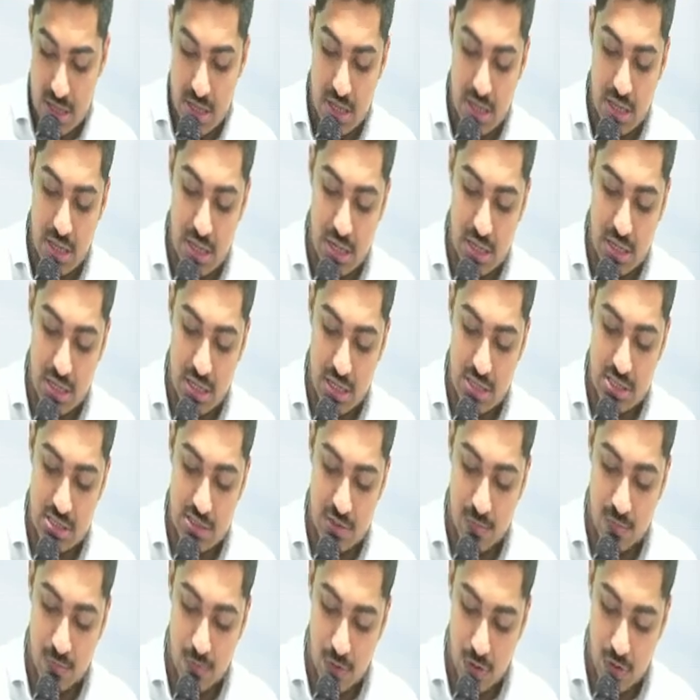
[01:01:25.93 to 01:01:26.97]
It is
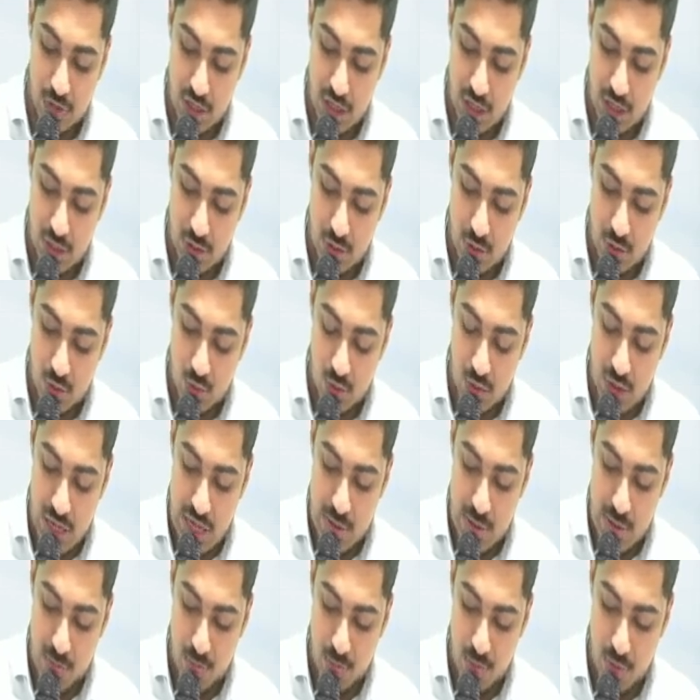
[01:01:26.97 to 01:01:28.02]
42
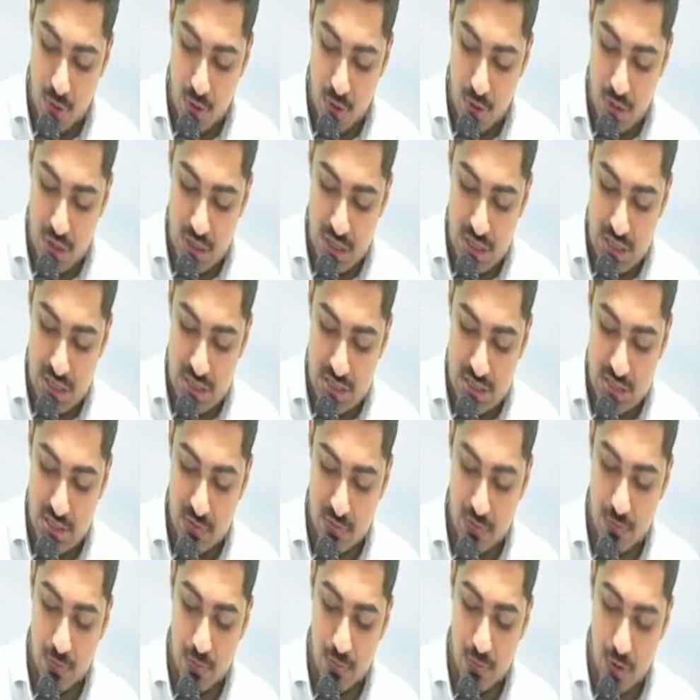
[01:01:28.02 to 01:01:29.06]
employees
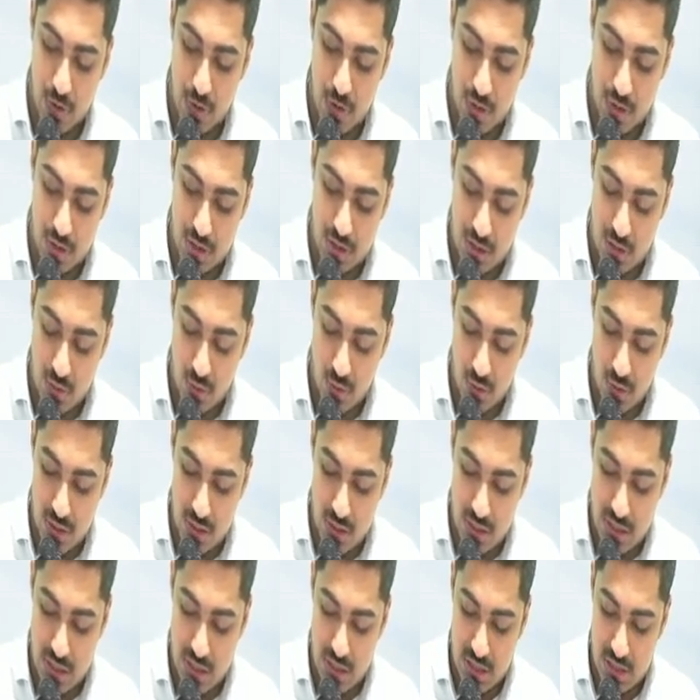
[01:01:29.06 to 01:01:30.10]
for the
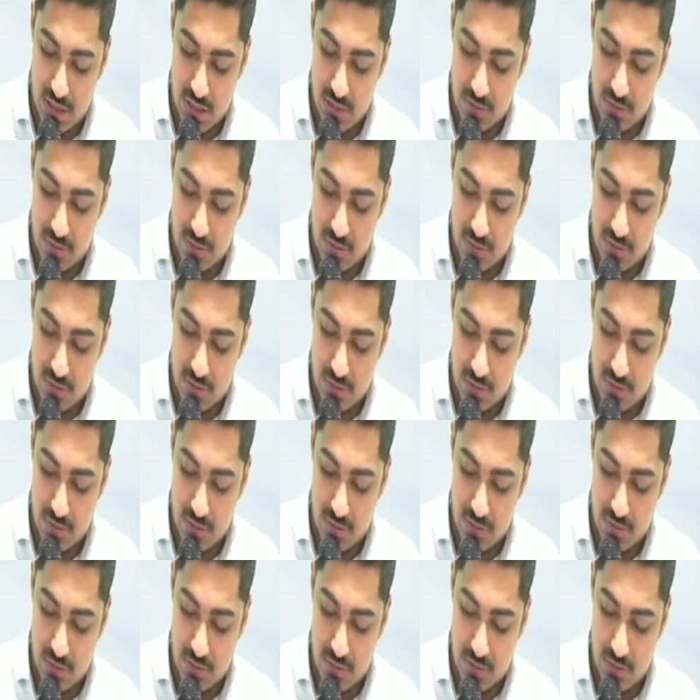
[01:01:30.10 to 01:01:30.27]
quarter.